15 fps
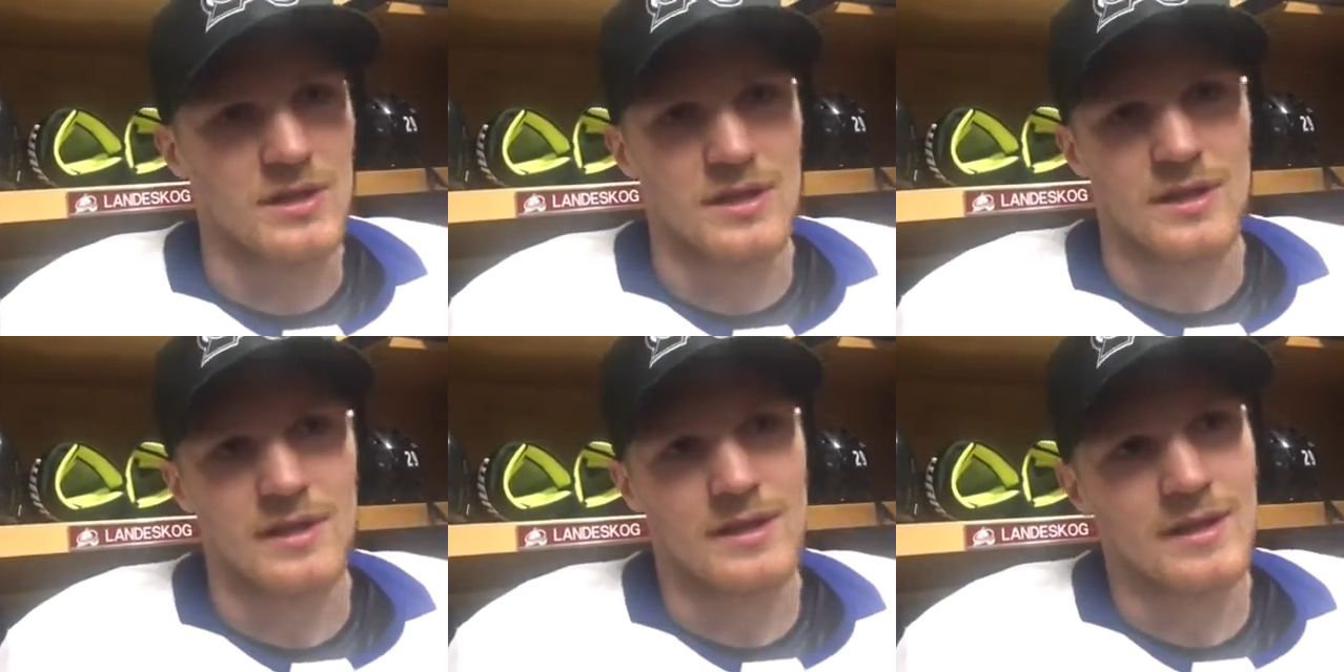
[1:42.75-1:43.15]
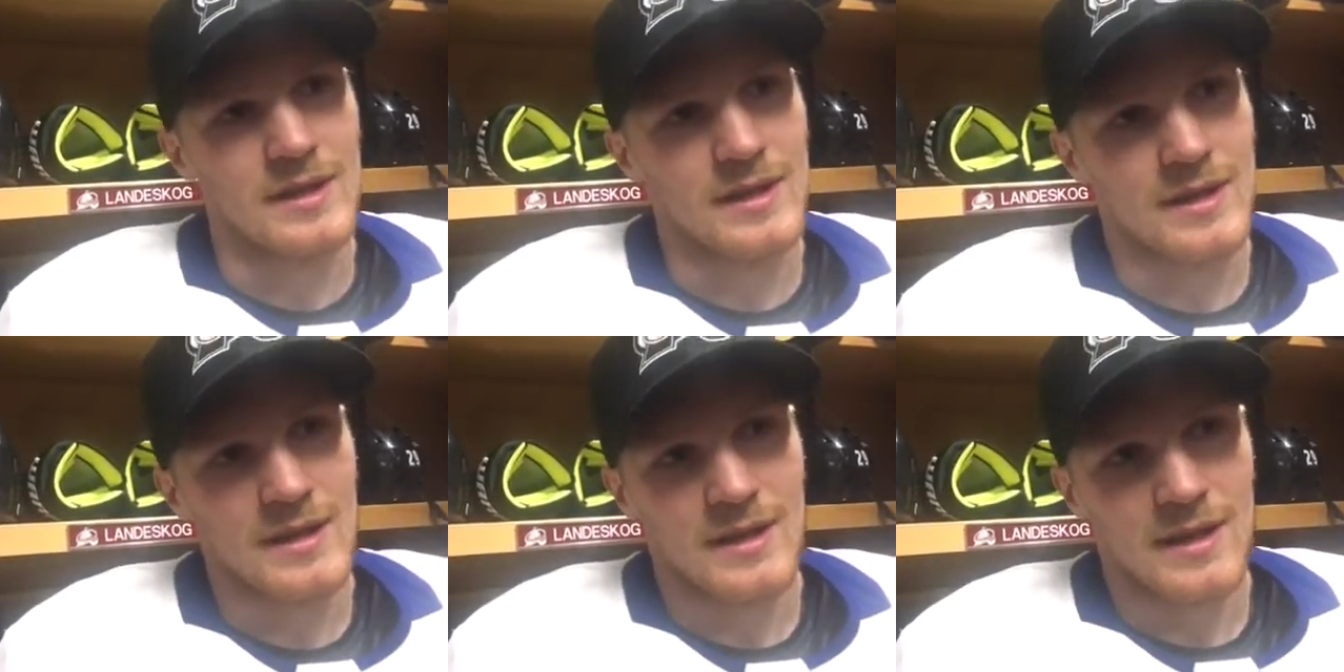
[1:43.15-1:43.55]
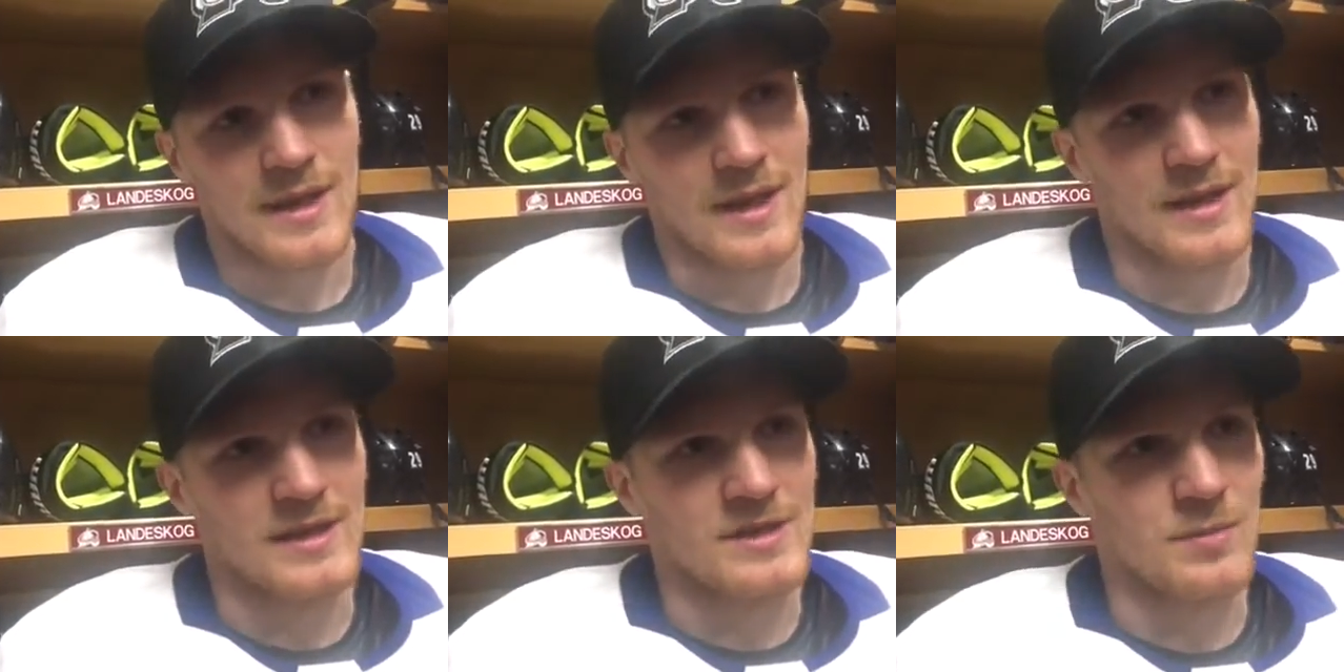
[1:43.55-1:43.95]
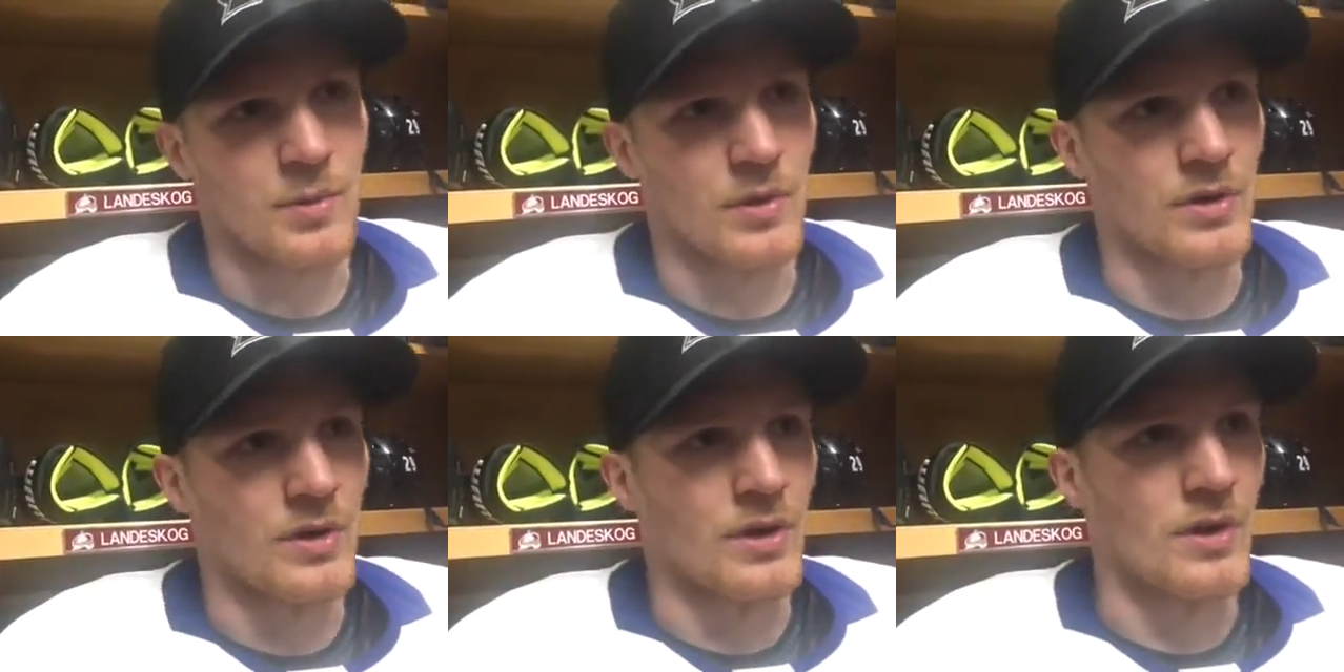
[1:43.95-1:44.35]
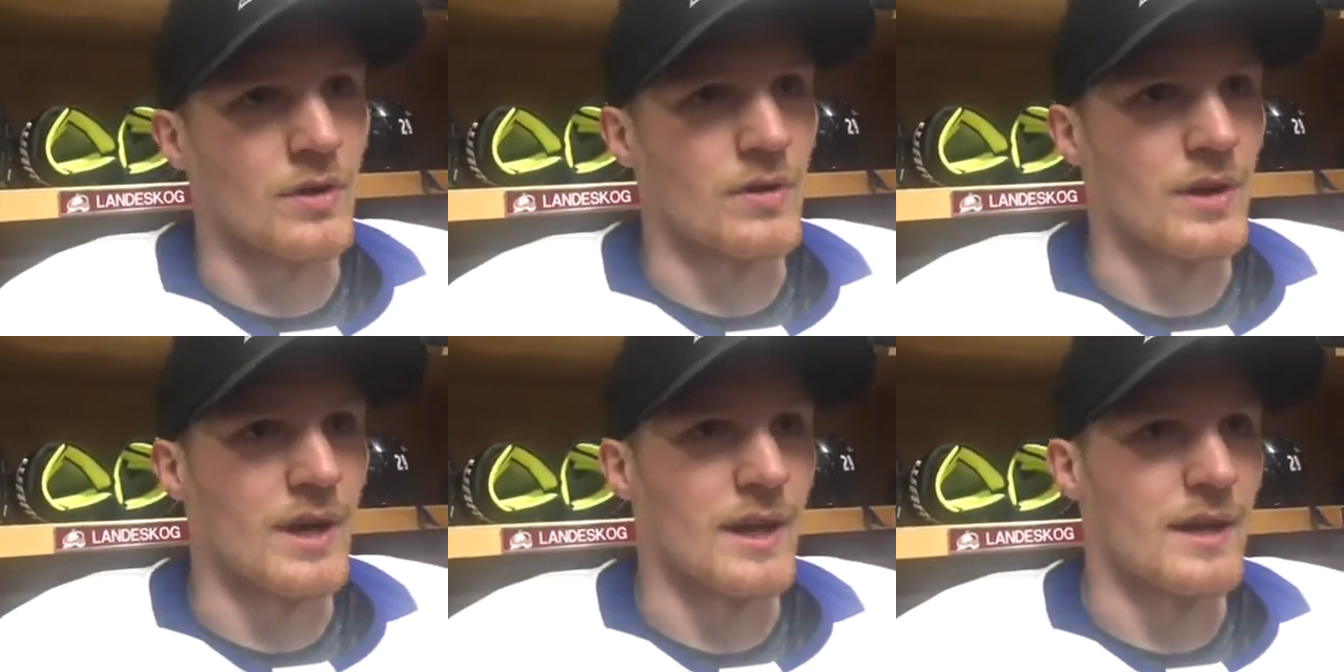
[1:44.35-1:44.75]
and I think it's important to
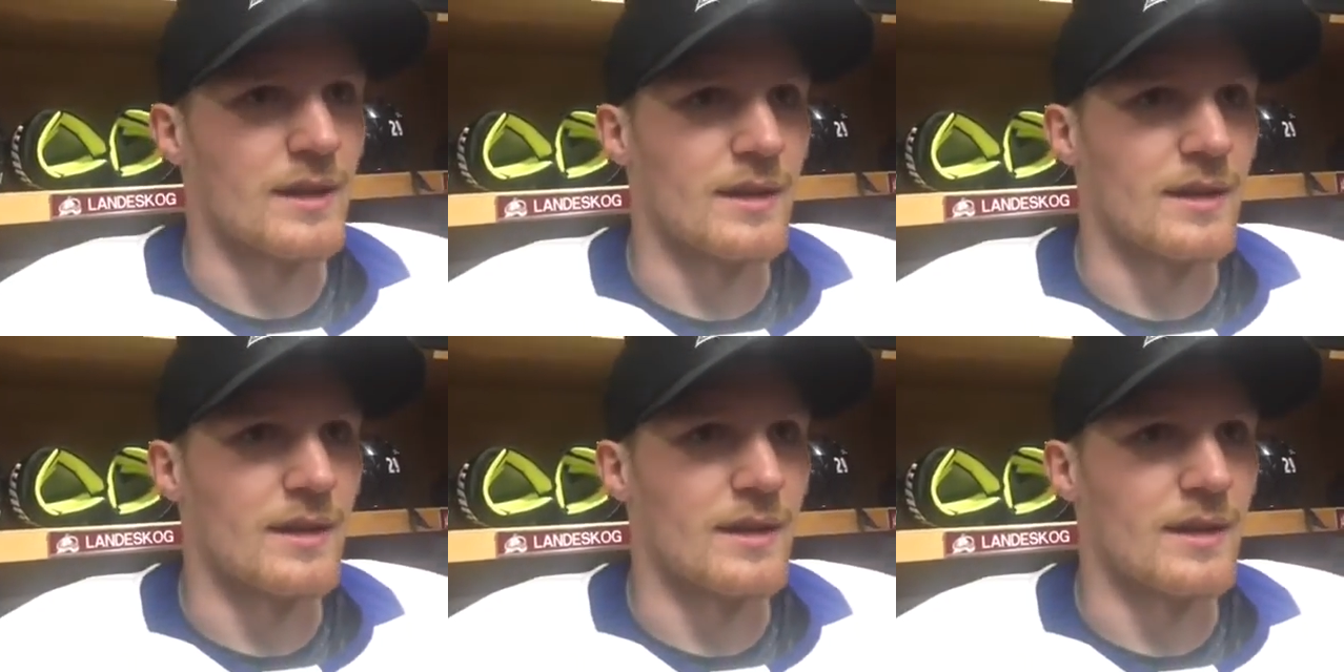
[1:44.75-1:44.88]
know that